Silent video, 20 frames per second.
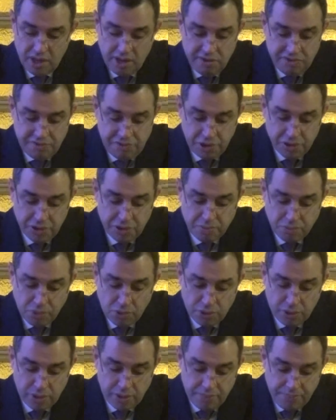
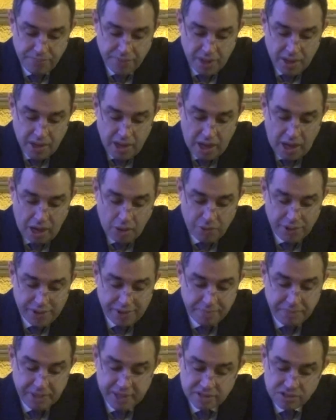Furthermore, our
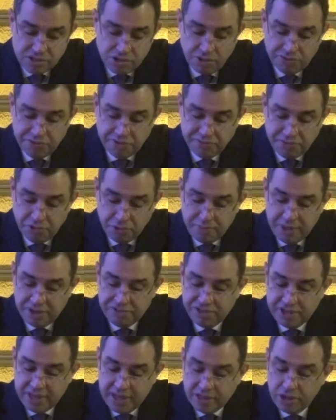Ministry of
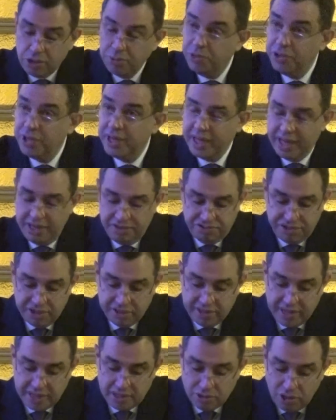Information and Communication
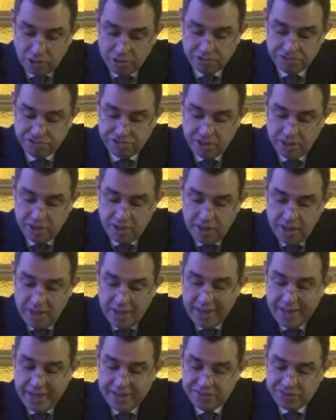Technology
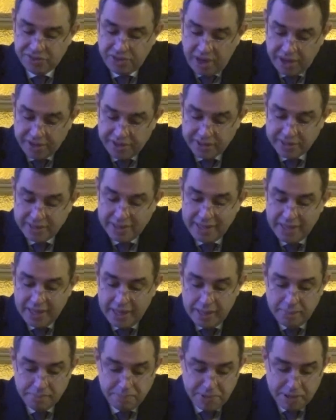is currently
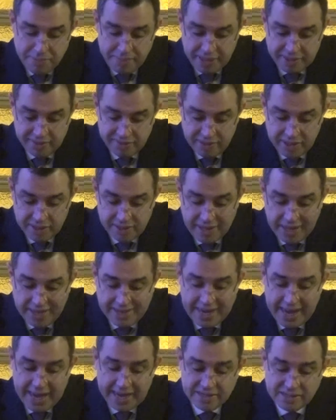implemented
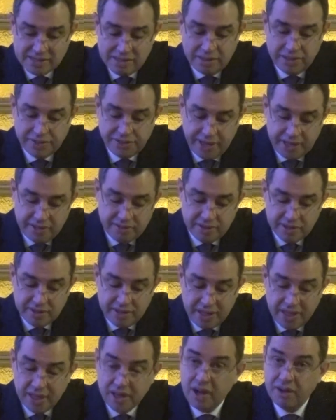an accelerated
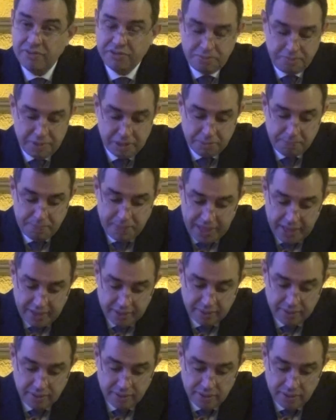e-government plan